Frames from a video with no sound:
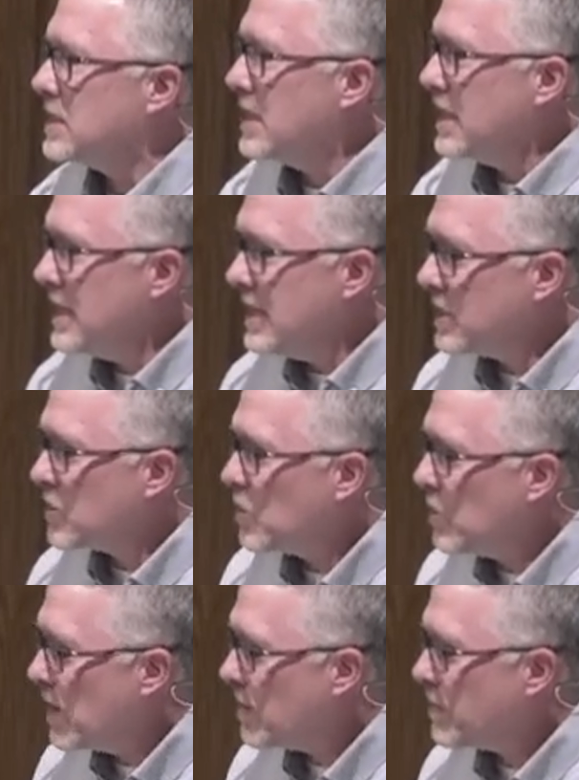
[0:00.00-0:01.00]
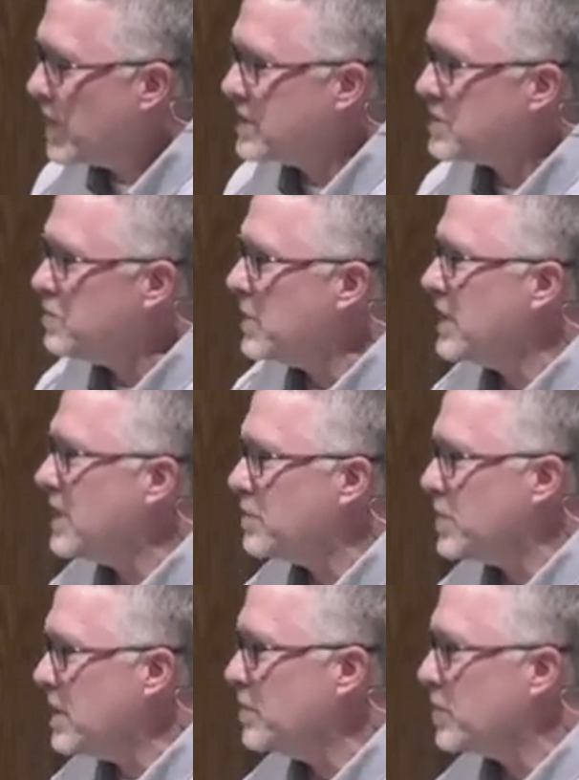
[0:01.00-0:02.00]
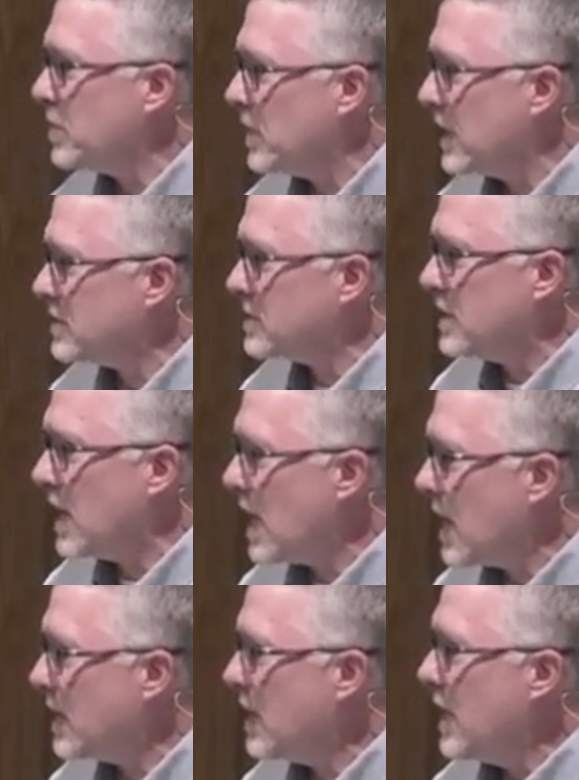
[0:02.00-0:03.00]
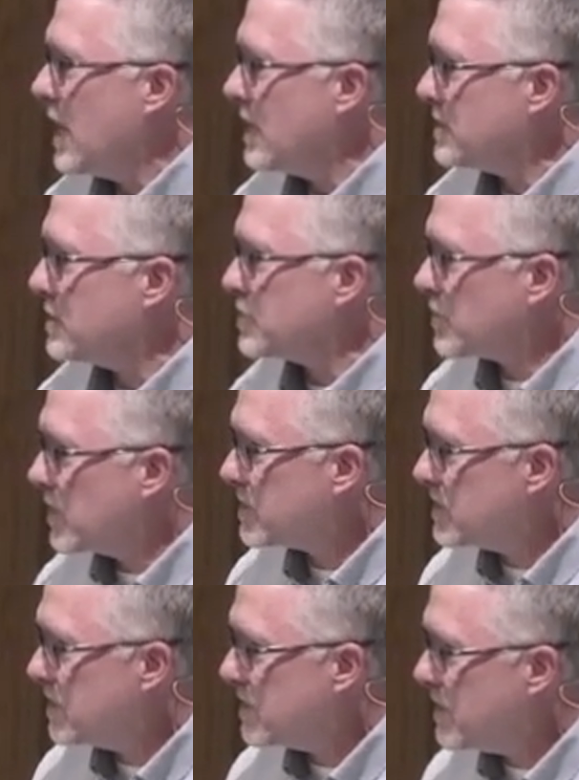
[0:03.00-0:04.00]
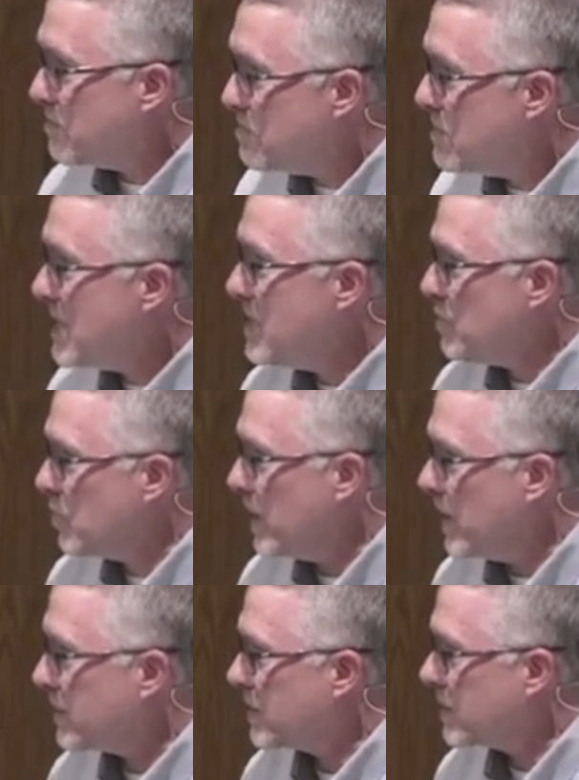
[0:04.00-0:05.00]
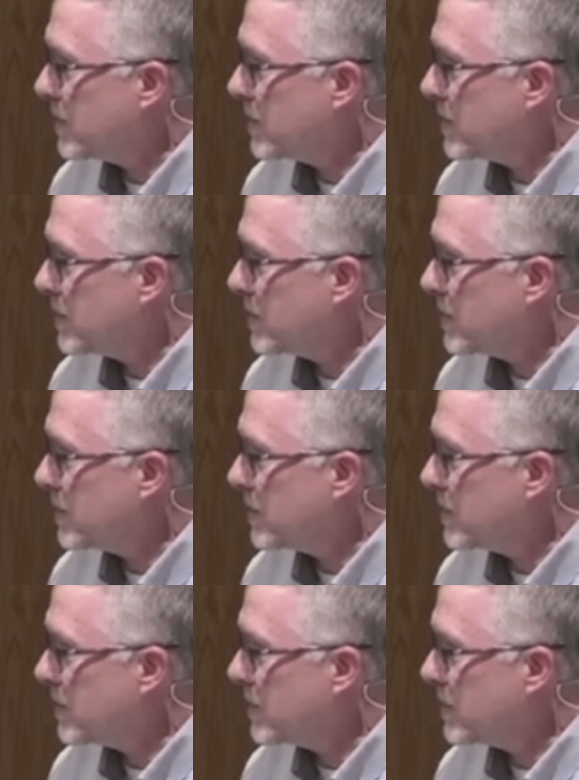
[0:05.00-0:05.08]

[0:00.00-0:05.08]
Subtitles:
equip as many people as God has entrusted me with.